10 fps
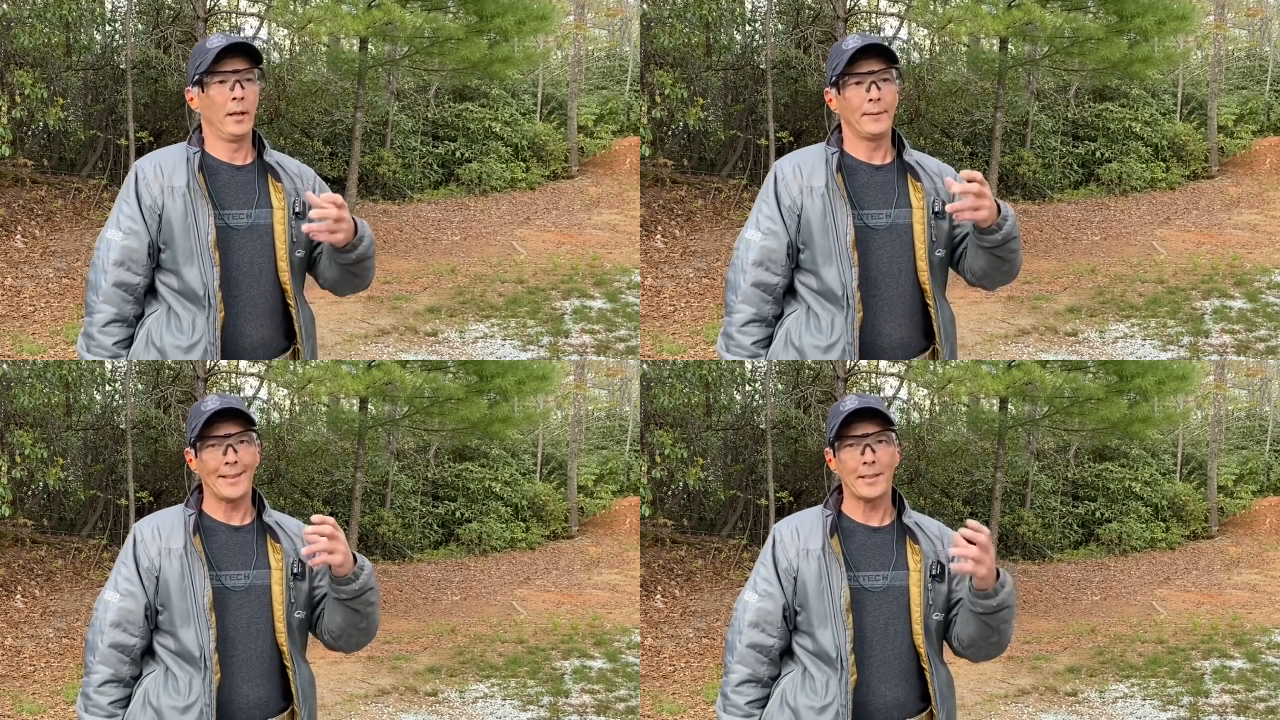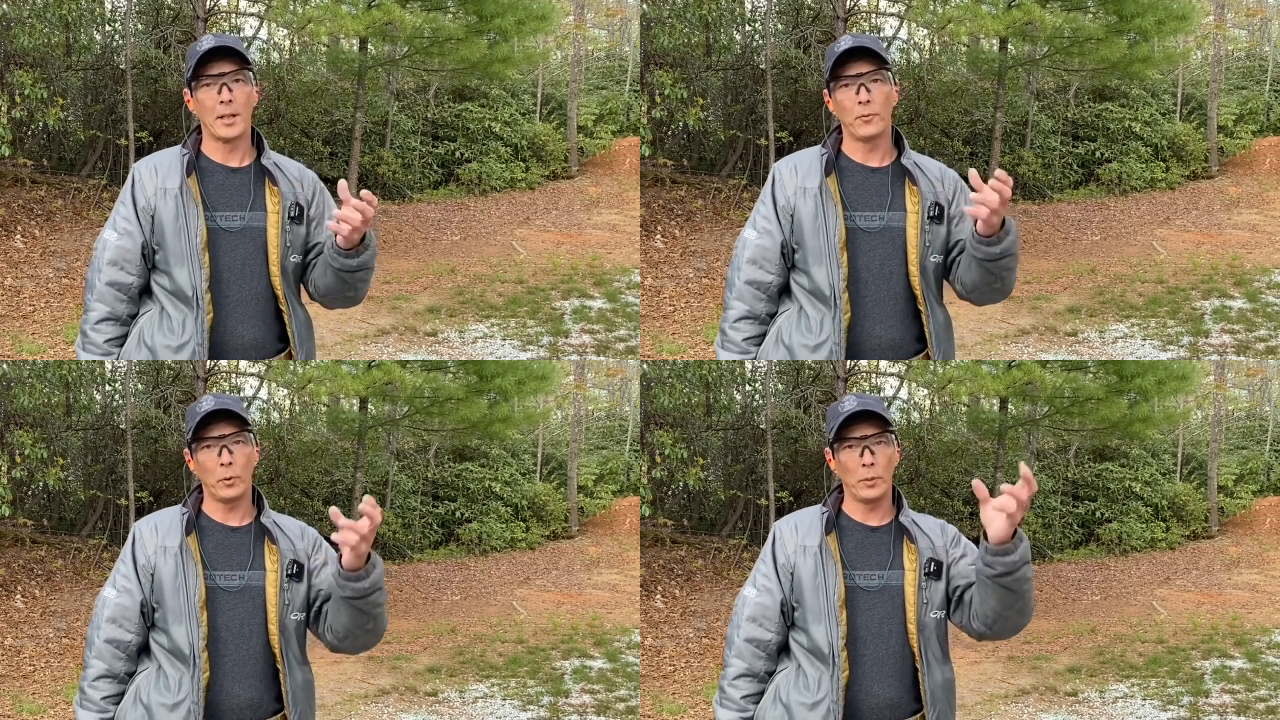That's
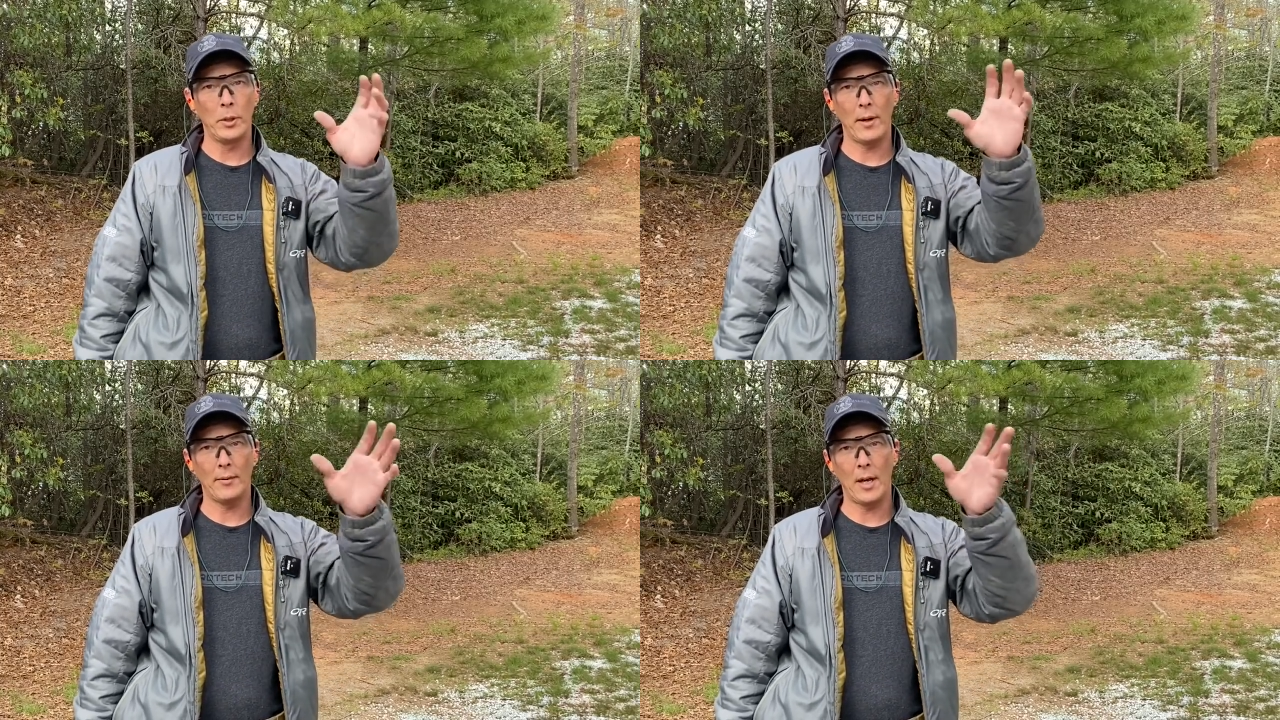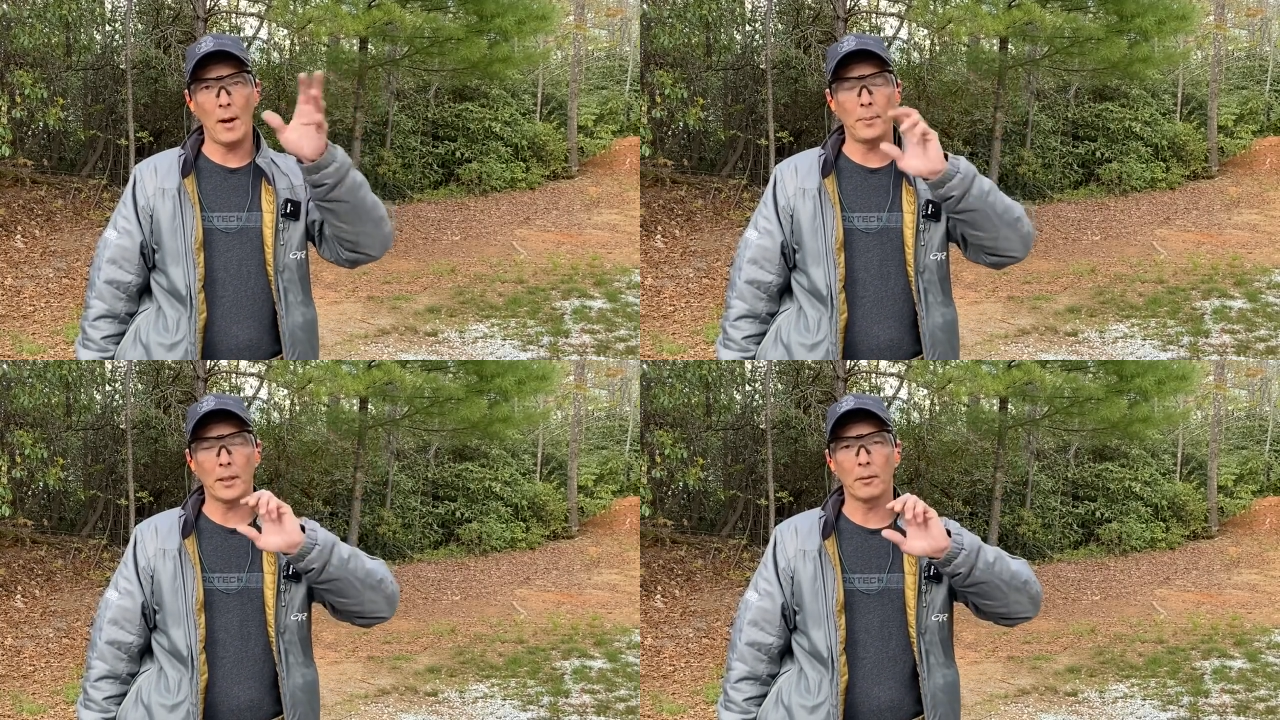different when you have an
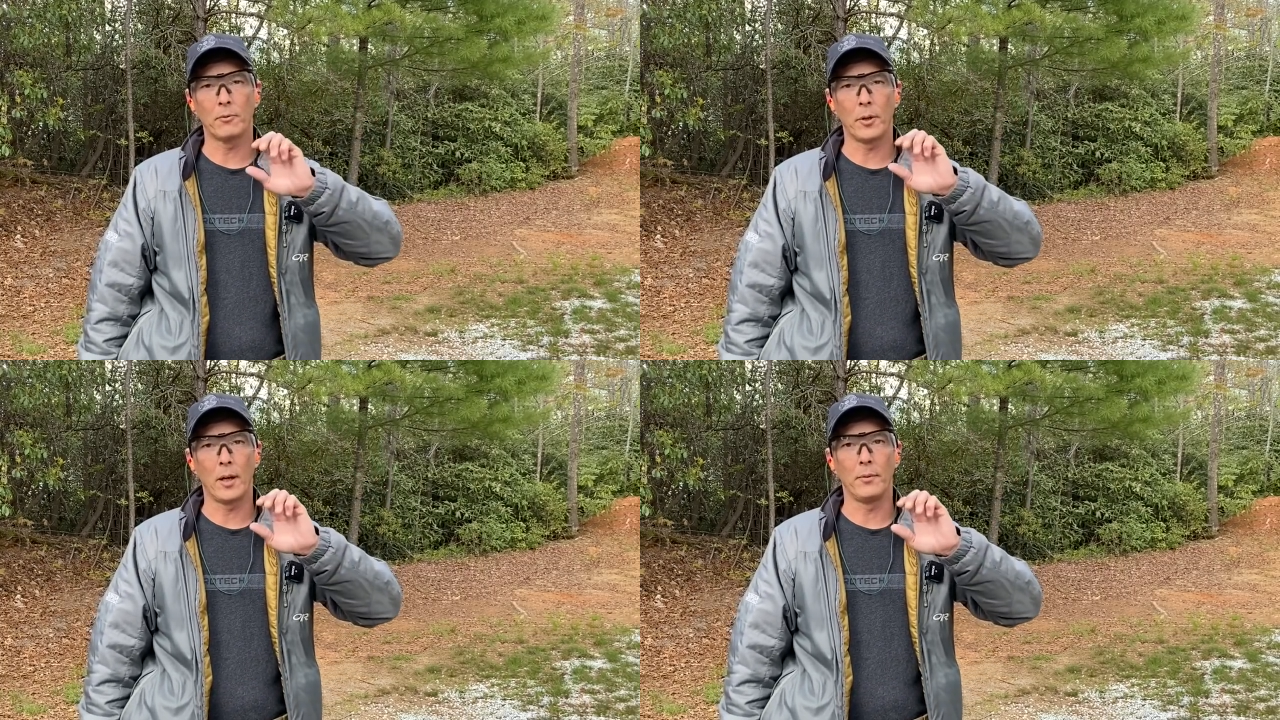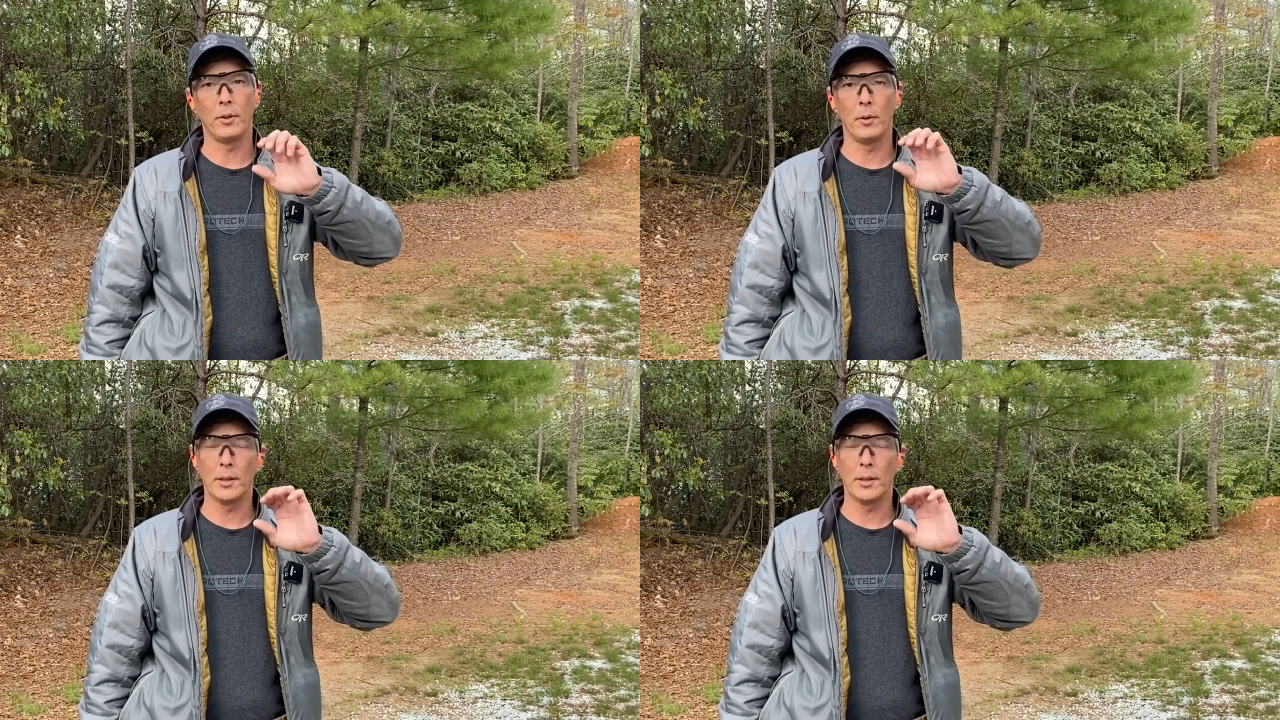optic in front of you.